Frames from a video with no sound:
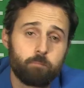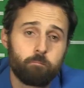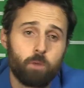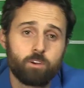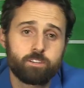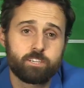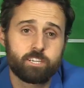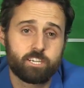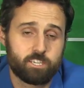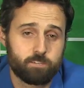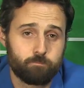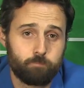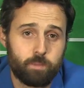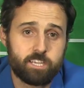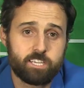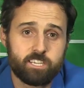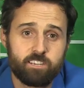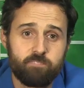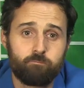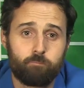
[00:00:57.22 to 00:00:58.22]
the most
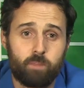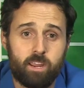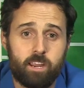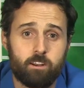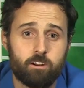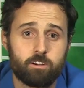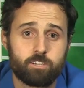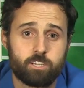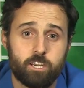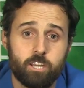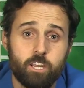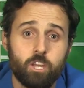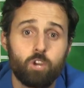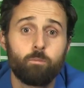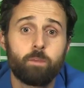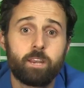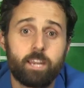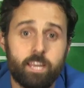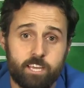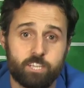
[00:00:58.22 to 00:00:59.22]
expensive beers in
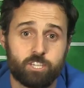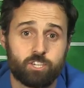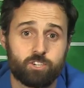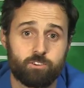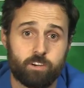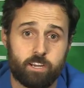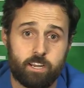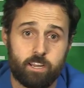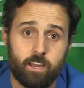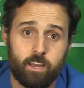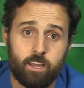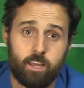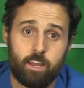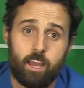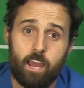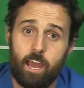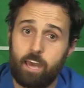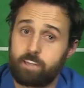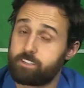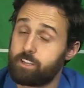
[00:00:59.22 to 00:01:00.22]
human history,
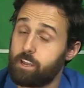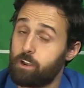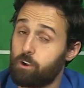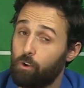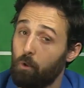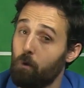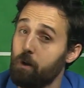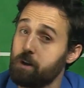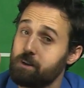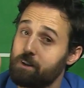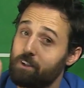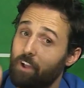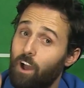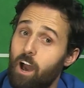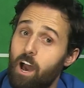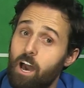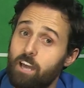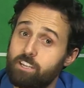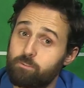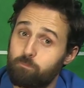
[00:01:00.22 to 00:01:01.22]
as they are going to
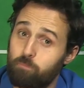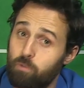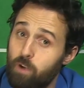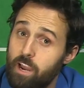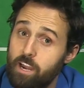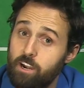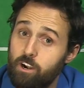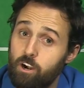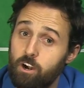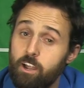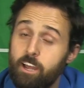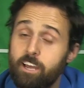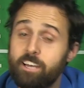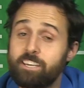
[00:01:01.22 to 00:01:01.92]
cost Prater